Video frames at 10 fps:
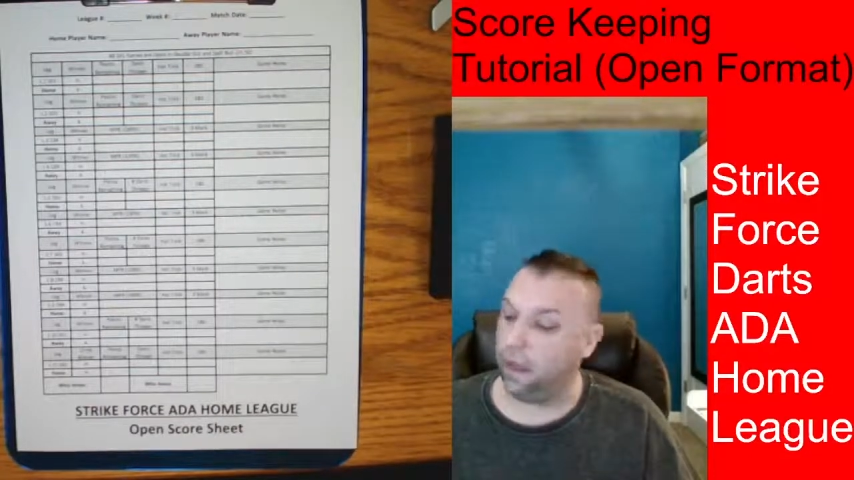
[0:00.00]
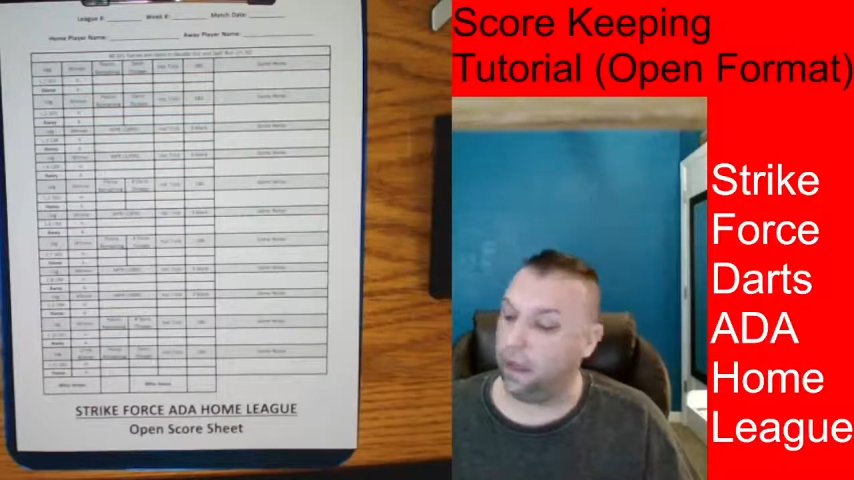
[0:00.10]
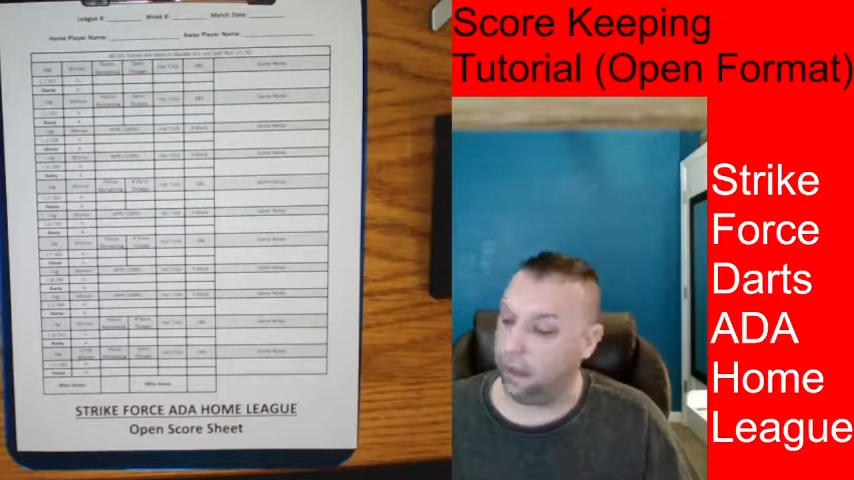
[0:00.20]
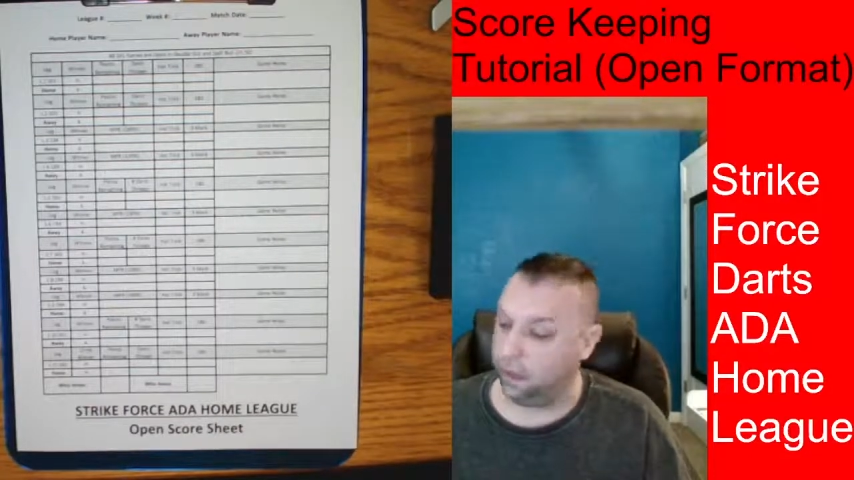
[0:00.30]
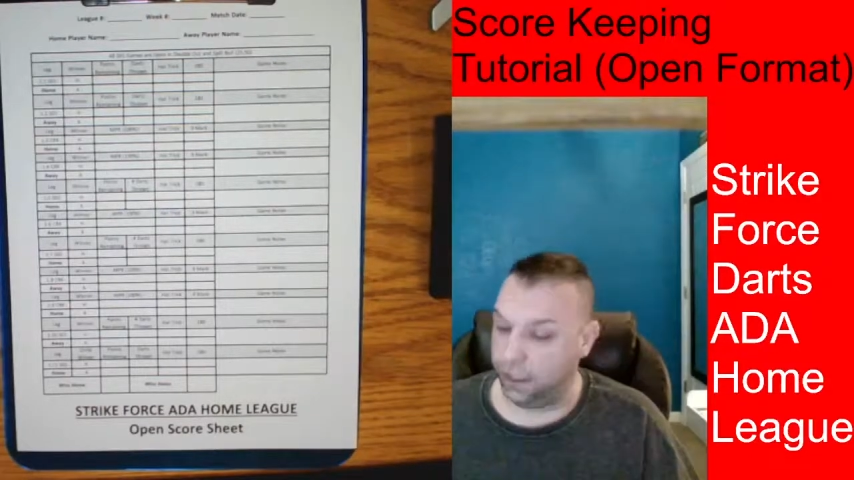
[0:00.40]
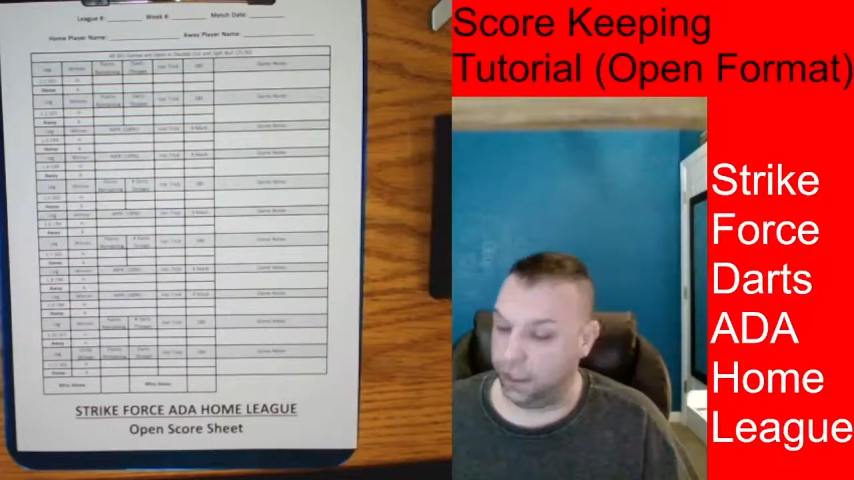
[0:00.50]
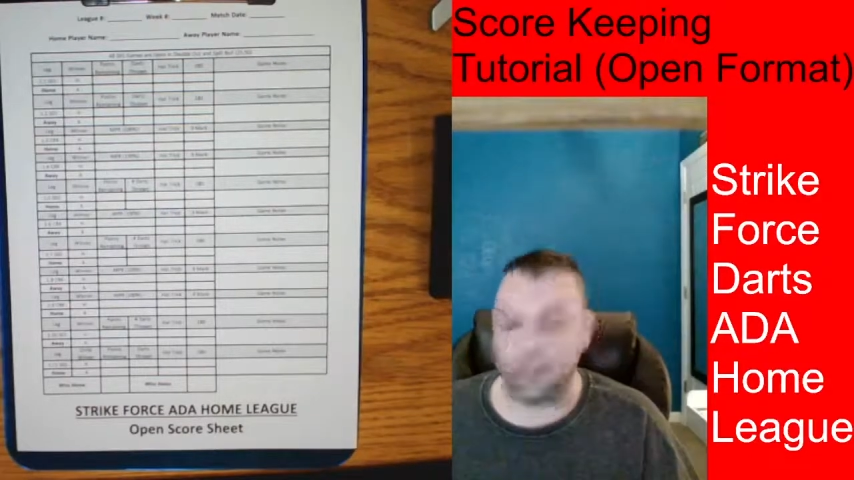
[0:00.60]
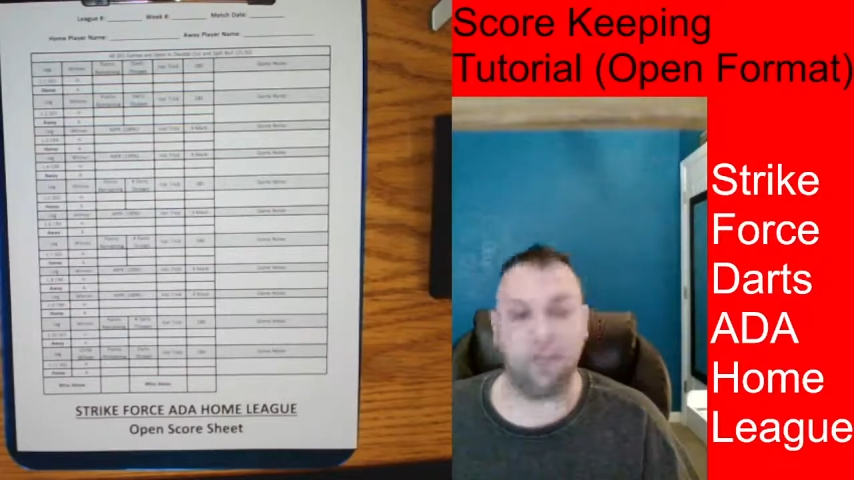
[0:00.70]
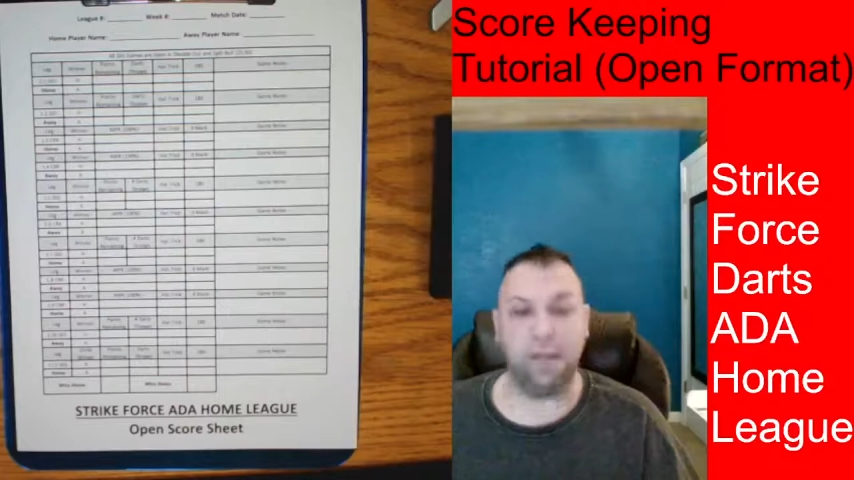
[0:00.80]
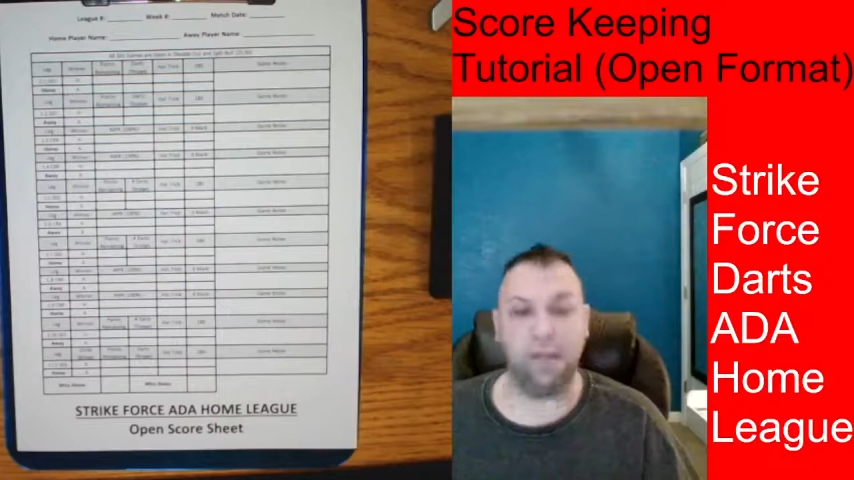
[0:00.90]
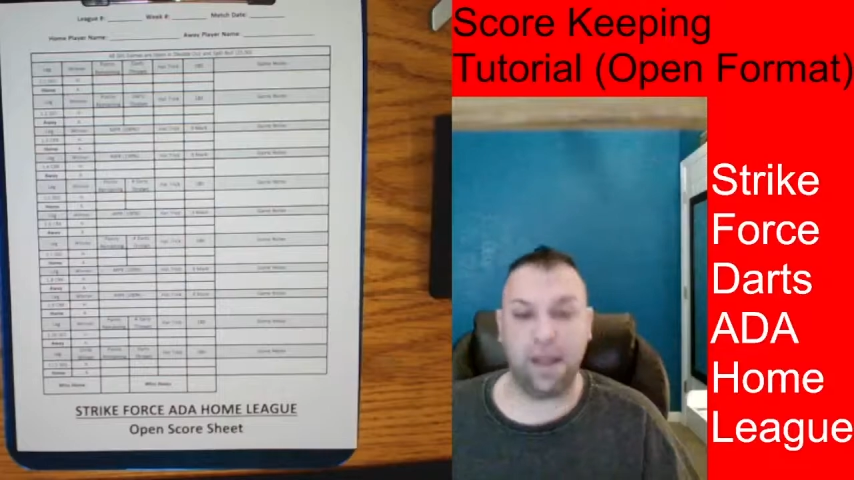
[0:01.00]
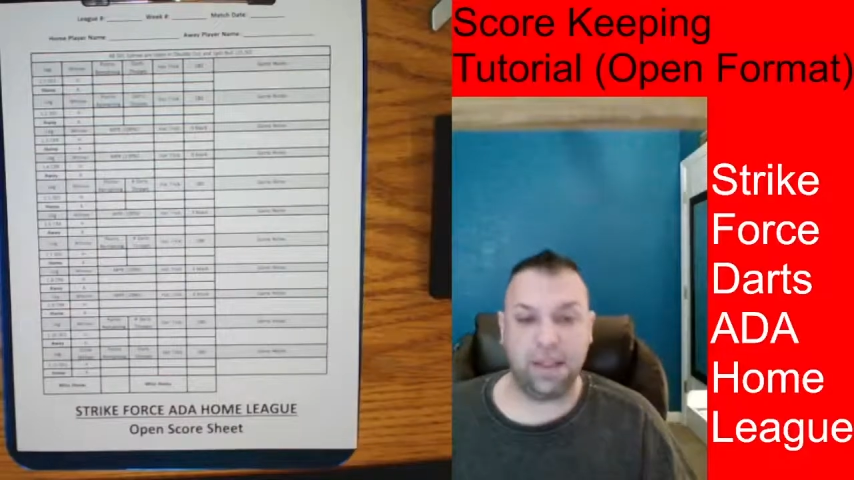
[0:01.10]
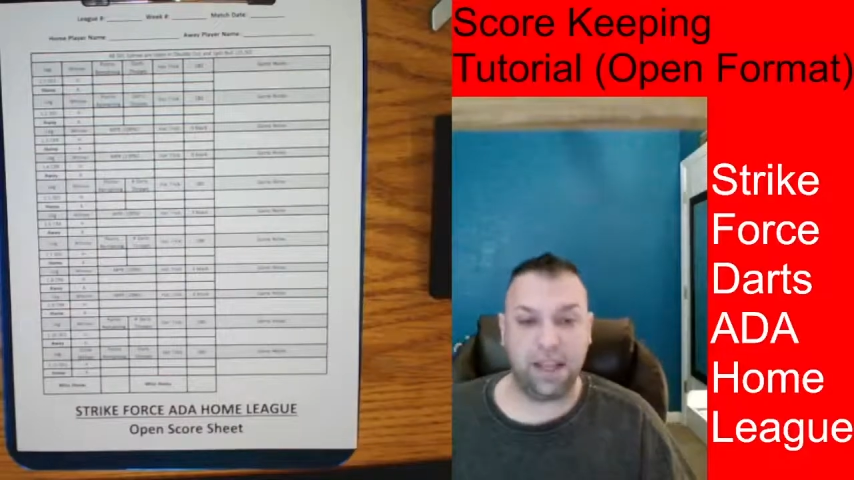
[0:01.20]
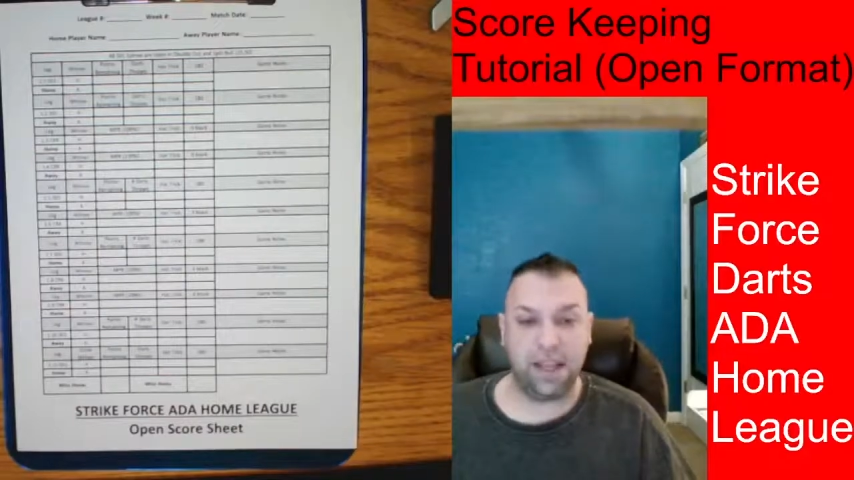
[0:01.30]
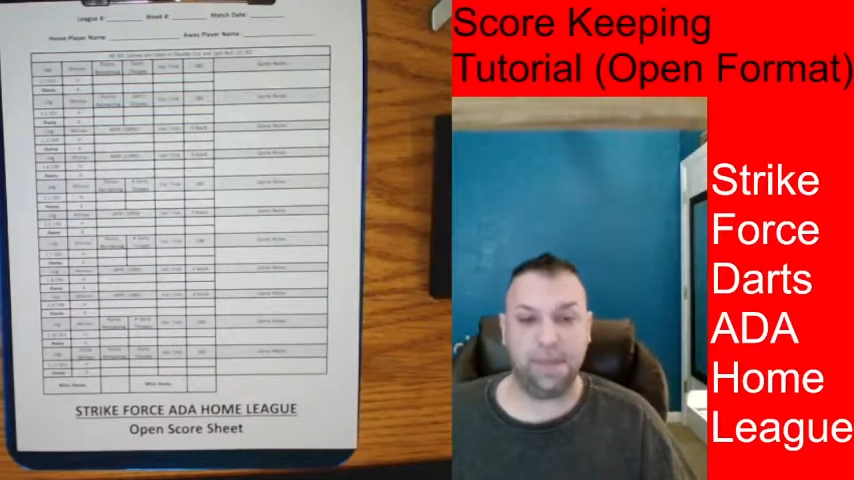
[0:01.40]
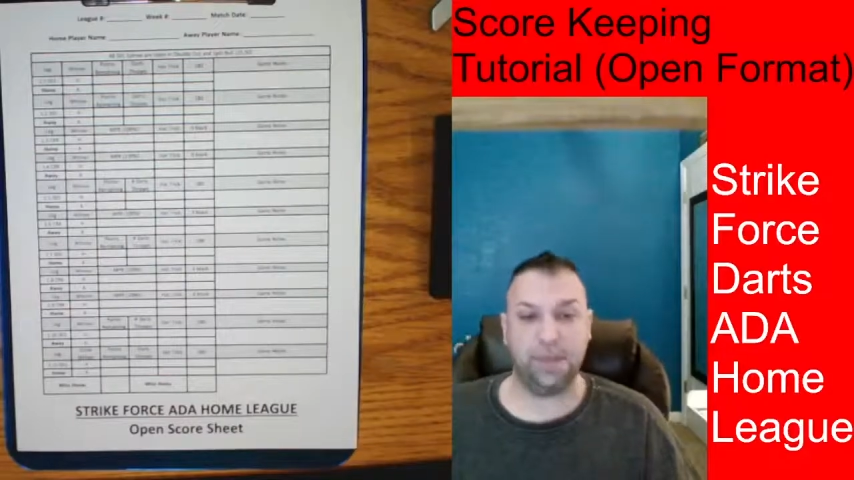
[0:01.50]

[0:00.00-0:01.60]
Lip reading: The sheet's going to remain the same this